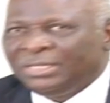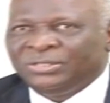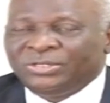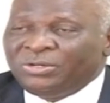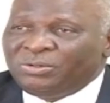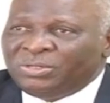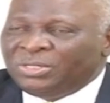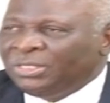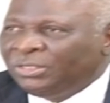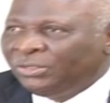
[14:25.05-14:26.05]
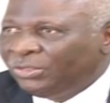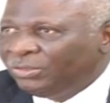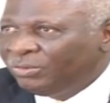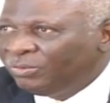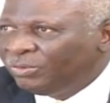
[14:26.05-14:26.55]
So,
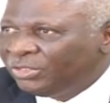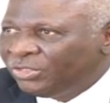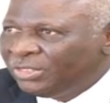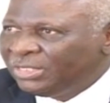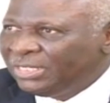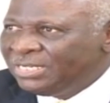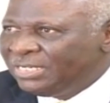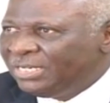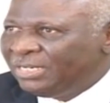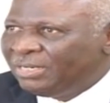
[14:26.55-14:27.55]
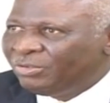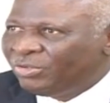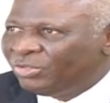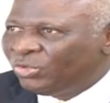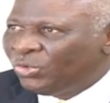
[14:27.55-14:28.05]
it's not easy,
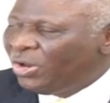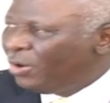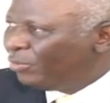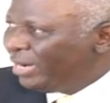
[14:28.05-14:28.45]
it's so long.